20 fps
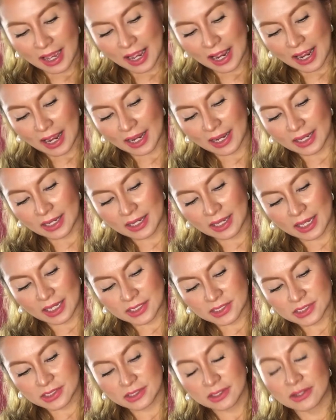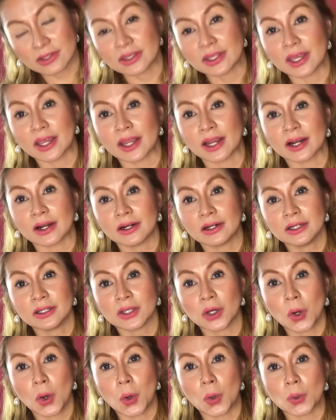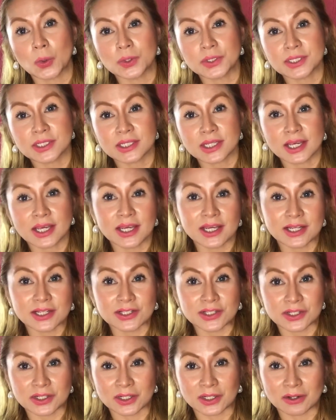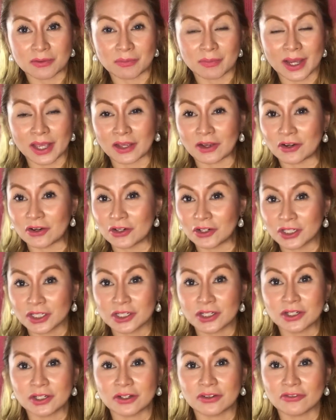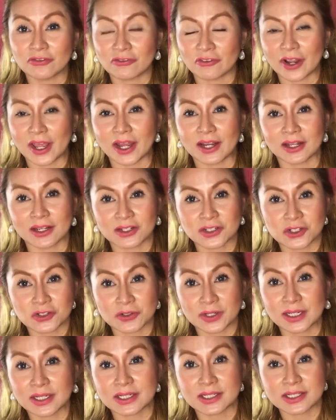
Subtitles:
I guested there. The host is my good friend Katrina